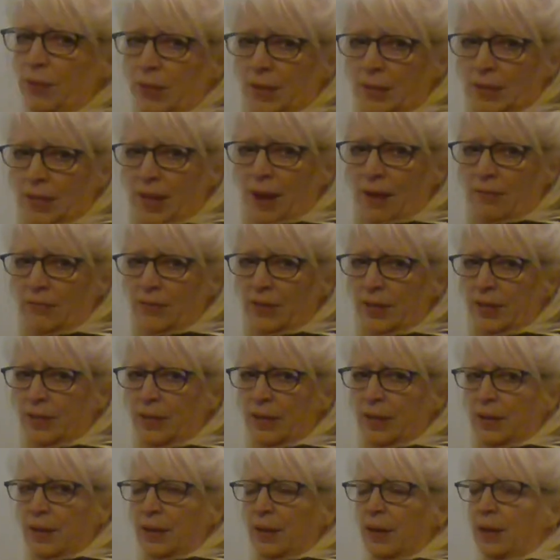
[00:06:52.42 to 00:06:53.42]
or
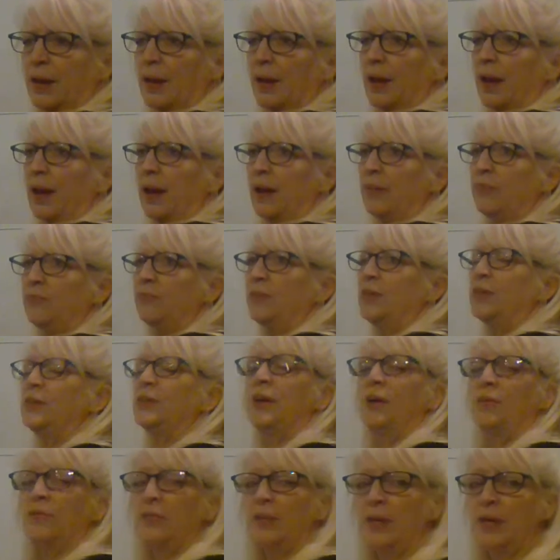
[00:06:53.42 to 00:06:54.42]
11? If you
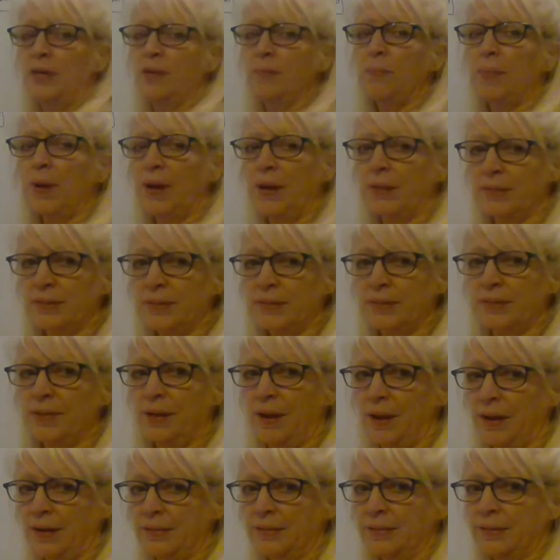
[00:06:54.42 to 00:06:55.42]
don't think about the
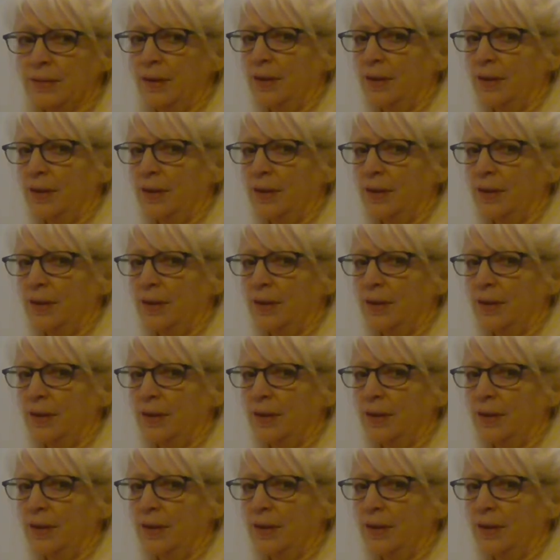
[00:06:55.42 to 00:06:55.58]
signs